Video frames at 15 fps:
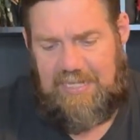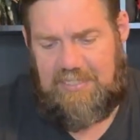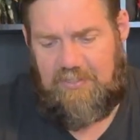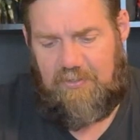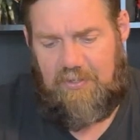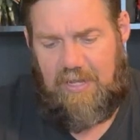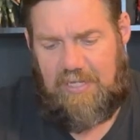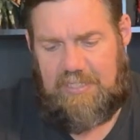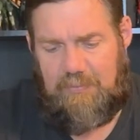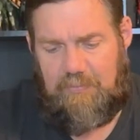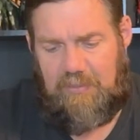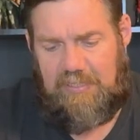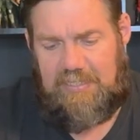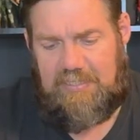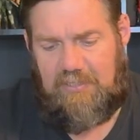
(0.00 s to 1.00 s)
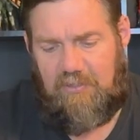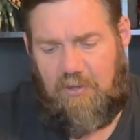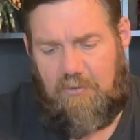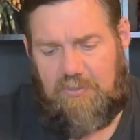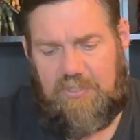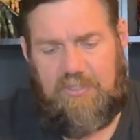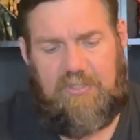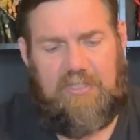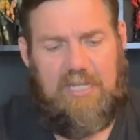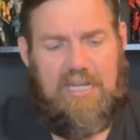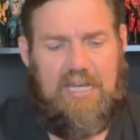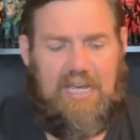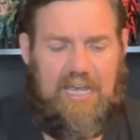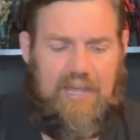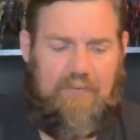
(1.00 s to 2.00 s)
so you actually put these in the holsters,
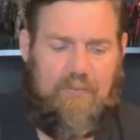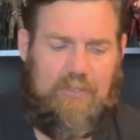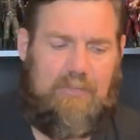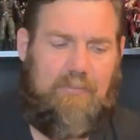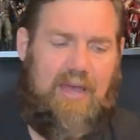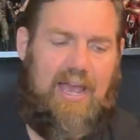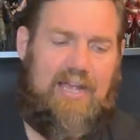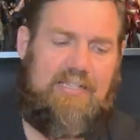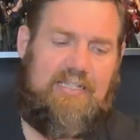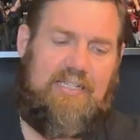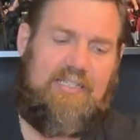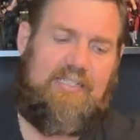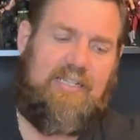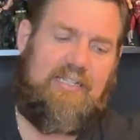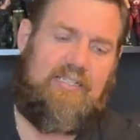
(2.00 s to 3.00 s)
even with the magazines in.